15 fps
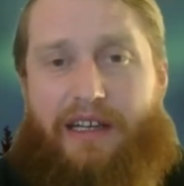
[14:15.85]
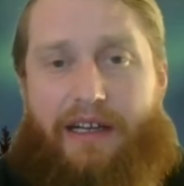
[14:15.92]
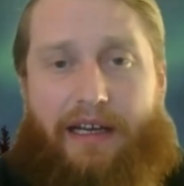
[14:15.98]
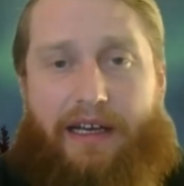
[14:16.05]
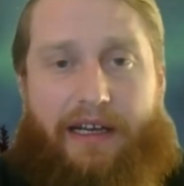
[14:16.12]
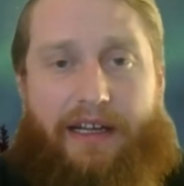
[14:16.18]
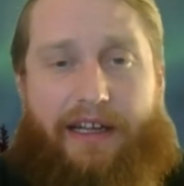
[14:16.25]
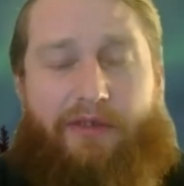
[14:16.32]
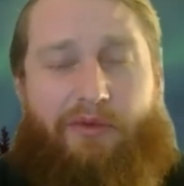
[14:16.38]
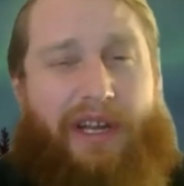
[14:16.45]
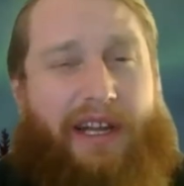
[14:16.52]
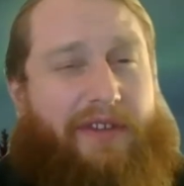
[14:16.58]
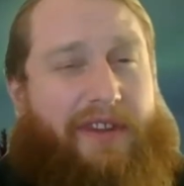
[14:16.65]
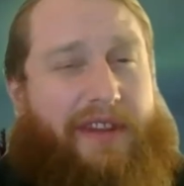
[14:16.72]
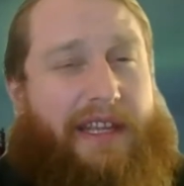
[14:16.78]
And we
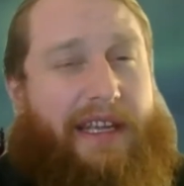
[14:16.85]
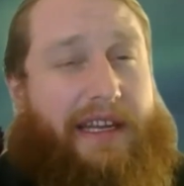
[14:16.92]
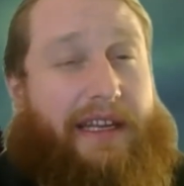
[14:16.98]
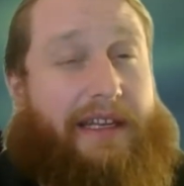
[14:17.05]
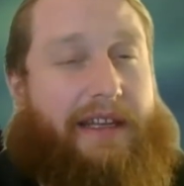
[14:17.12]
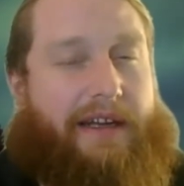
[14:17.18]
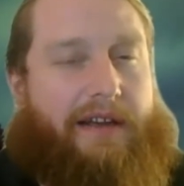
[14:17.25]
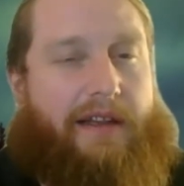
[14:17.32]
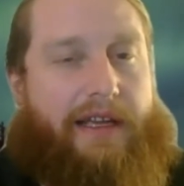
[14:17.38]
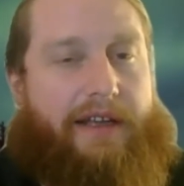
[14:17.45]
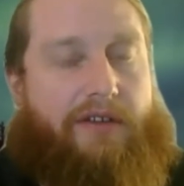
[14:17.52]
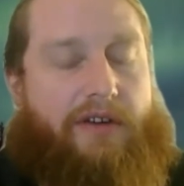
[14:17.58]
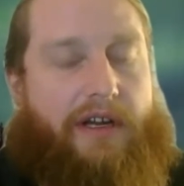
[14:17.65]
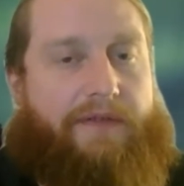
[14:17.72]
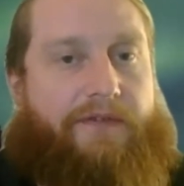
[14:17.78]
have a thing in there
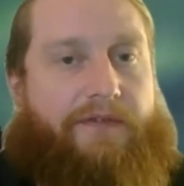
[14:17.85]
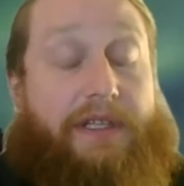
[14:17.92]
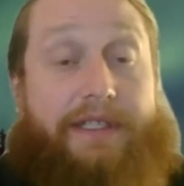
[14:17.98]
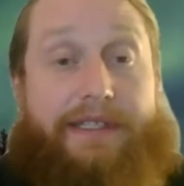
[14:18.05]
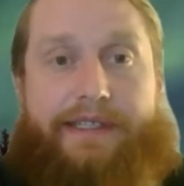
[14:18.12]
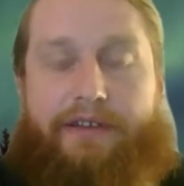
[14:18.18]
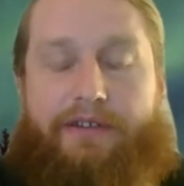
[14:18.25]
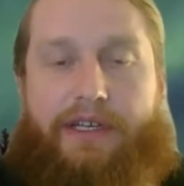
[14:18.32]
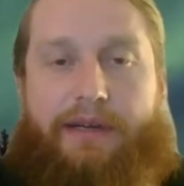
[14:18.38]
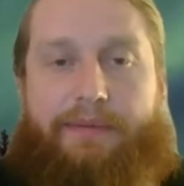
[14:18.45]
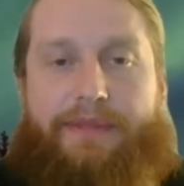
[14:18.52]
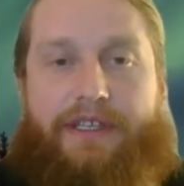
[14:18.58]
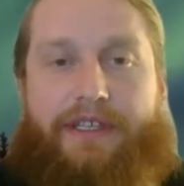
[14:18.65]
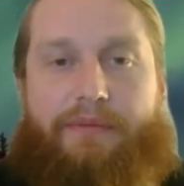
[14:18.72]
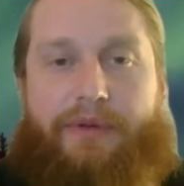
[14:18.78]
later on. Flint and steel
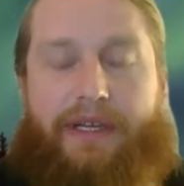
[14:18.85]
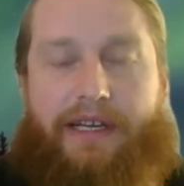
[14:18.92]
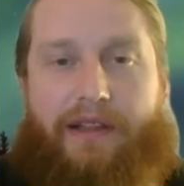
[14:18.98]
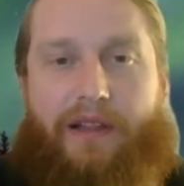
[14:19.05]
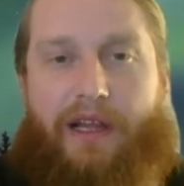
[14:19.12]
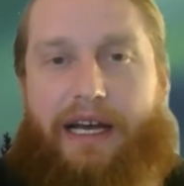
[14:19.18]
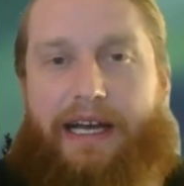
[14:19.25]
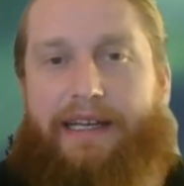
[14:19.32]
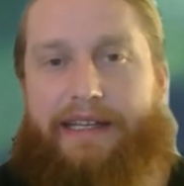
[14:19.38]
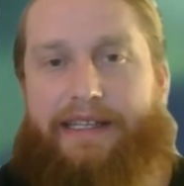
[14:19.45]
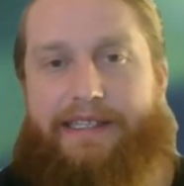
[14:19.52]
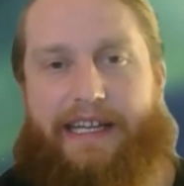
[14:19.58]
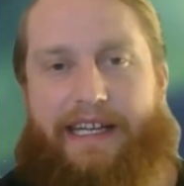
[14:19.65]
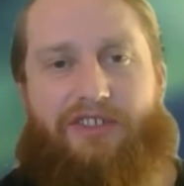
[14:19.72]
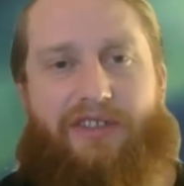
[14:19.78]
comes into play a lot.
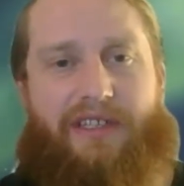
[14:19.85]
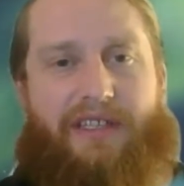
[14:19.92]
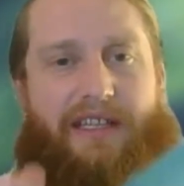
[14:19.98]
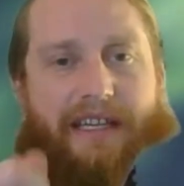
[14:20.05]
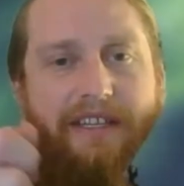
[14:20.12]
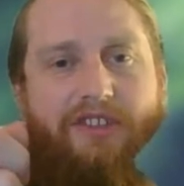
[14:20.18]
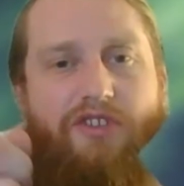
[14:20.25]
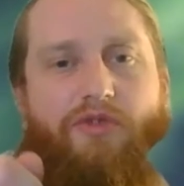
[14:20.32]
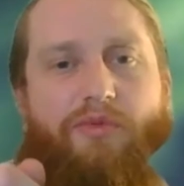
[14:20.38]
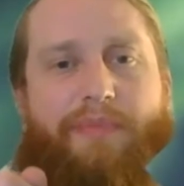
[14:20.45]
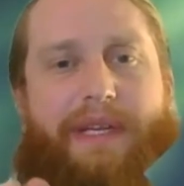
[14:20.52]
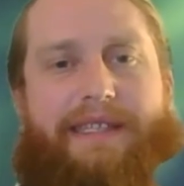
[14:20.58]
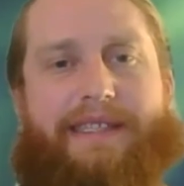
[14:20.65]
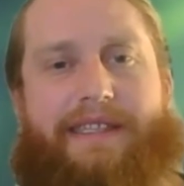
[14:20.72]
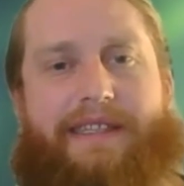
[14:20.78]
It's actually like two
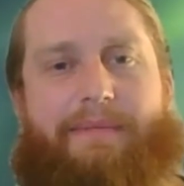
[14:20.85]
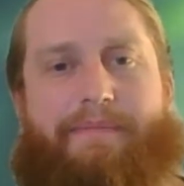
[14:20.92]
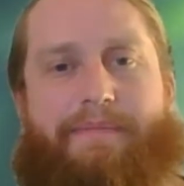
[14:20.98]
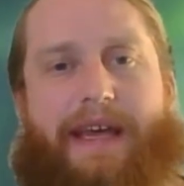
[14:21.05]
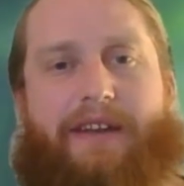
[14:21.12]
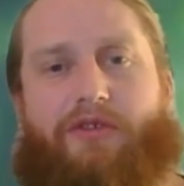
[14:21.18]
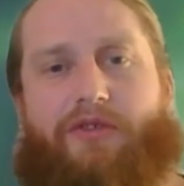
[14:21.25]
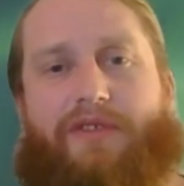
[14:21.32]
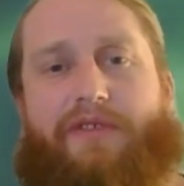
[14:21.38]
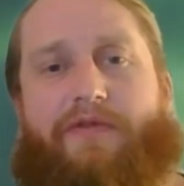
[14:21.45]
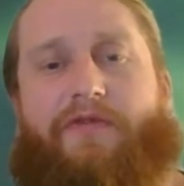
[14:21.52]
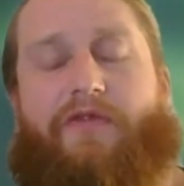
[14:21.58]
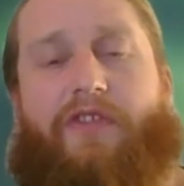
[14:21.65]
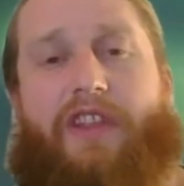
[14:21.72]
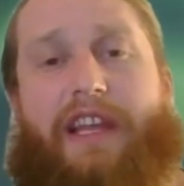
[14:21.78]
pieces of metal you
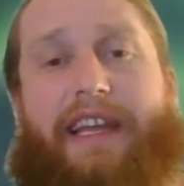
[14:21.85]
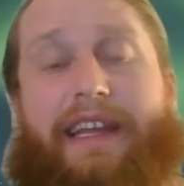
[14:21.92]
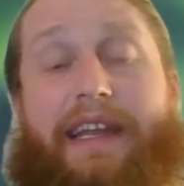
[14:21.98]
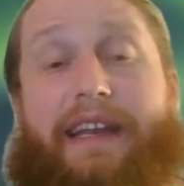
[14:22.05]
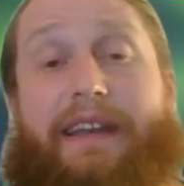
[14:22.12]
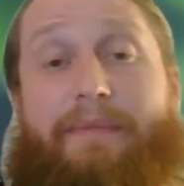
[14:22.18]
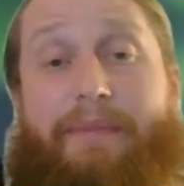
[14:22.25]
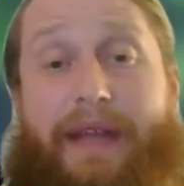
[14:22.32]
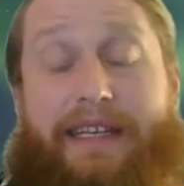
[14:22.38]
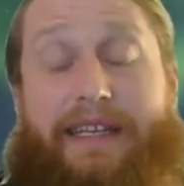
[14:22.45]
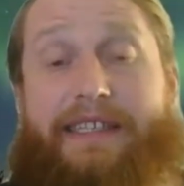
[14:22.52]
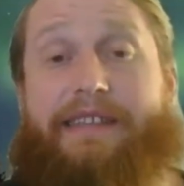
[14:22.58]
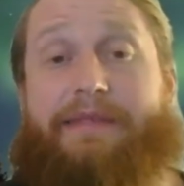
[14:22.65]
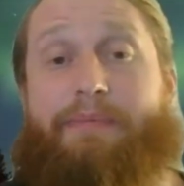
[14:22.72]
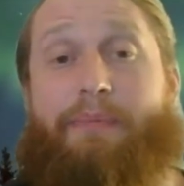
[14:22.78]
flick and it
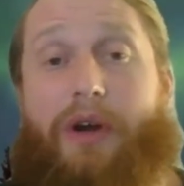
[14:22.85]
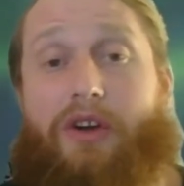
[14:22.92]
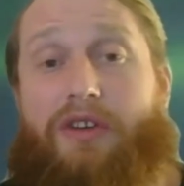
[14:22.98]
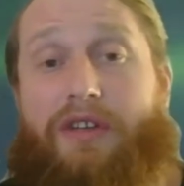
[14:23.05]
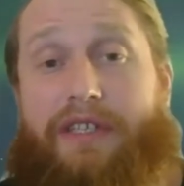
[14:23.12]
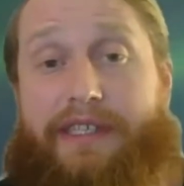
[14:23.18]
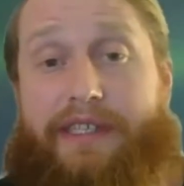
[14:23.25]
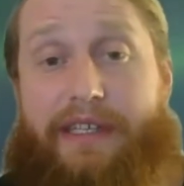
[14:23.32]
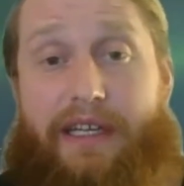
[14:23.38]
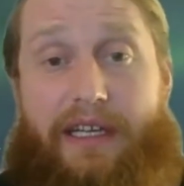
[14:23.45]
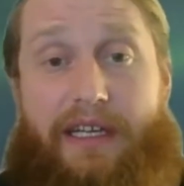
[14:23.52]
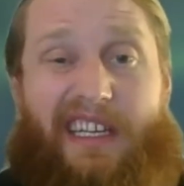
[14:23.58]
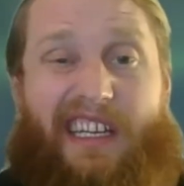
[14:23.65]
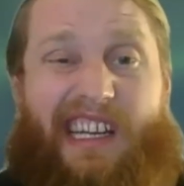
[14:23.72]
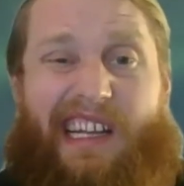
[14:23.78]
makes sparks.
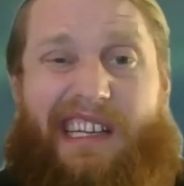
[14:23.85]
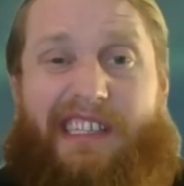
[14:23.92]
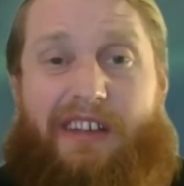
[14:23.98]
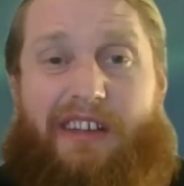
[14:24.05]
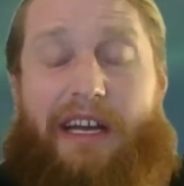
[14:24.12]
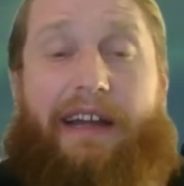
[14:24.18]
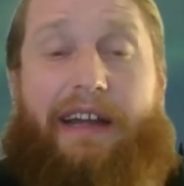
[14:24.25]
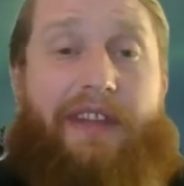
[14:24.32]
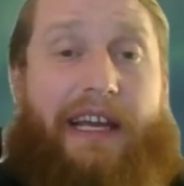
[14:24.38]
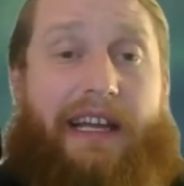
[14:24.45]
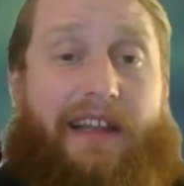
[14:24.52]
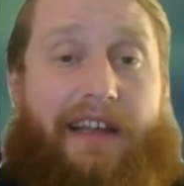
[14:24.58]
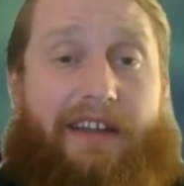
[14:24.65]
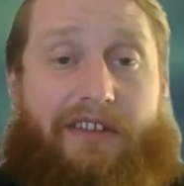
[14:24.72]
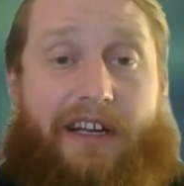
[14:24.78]
Okay, so I have that
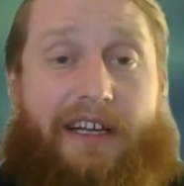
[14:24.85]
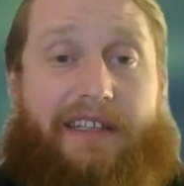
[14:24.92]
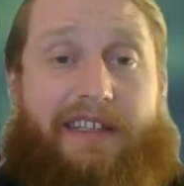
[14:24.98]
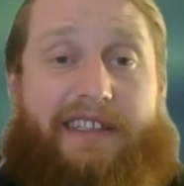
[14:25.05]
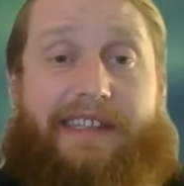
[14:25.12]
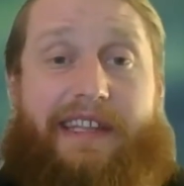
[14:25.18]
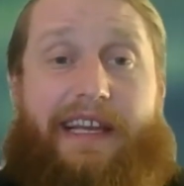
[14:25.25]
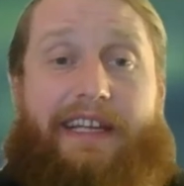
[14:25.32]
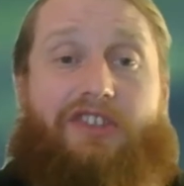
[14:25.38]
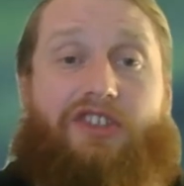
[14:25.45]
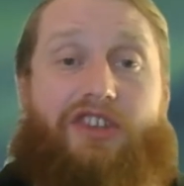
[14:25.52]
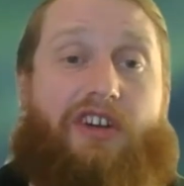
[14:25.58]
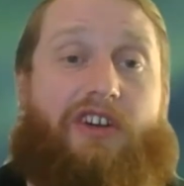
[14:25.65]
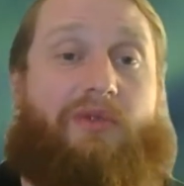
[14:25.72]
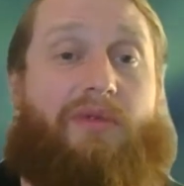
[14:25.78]
later on in the
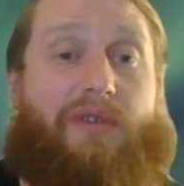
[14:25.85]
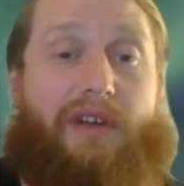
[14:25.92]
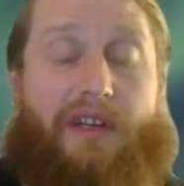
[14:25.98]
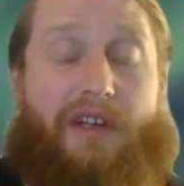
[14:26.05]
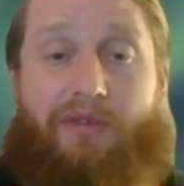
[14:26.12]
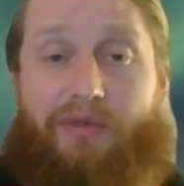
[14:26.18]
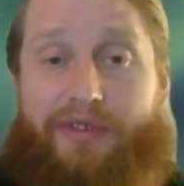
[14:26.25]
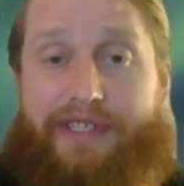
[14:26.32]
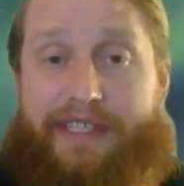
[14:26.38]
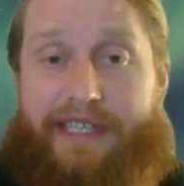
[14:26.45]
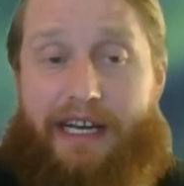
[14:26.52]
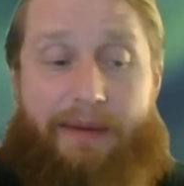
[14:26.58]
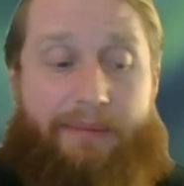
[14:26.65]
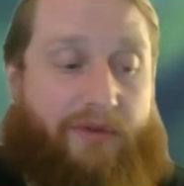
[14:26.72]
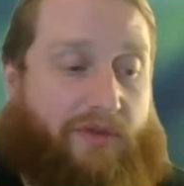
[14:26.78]
slideshow. We'll
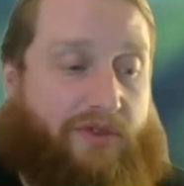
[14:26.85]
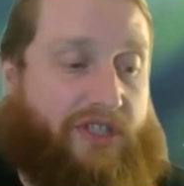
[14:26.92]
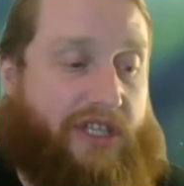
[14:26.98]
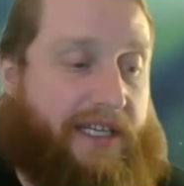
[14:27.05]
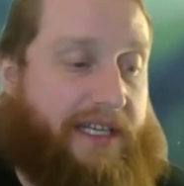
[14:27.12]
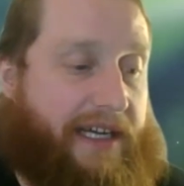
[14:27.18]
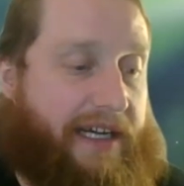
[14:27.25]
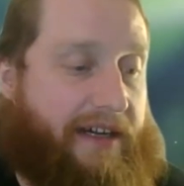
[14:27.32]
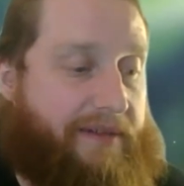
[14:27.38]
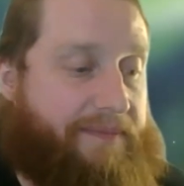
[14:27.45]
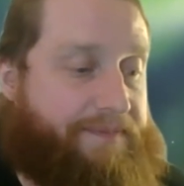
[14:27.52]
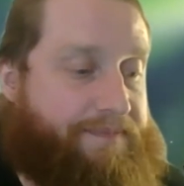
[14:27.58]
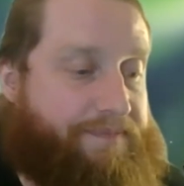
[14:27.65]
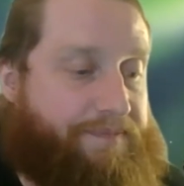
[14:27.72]
stop and we'll check it out.